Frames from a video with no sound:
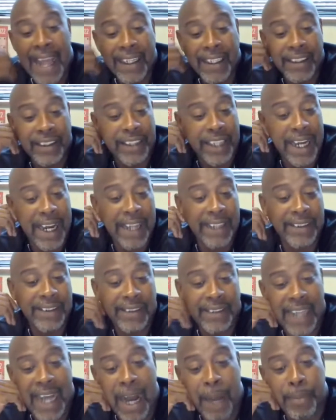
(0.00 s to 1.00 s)
the
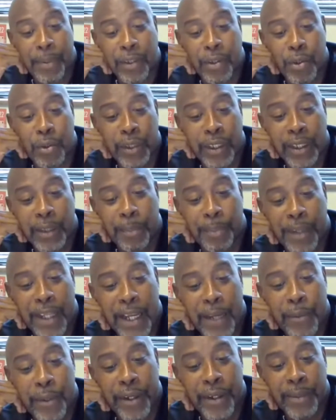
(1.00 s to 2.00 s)
opportunity to play
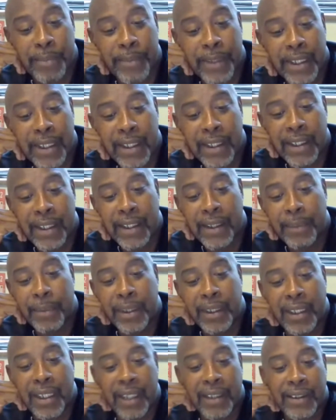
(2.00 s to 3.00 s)
with him
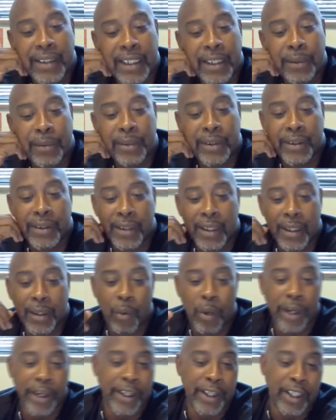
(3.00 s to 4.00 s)
because he was
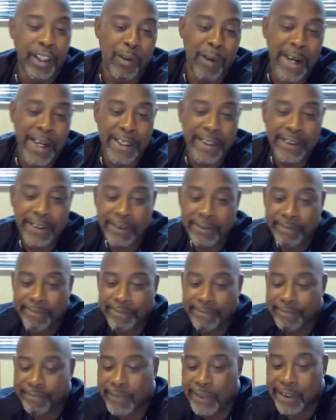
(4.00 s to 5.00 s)
one of the greats,
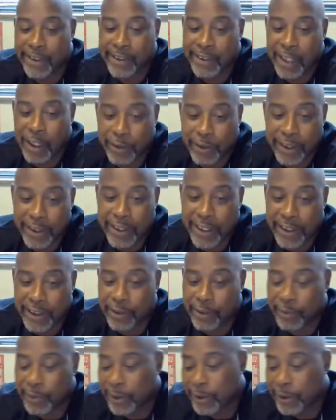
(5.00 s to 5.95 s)
the Celtics history.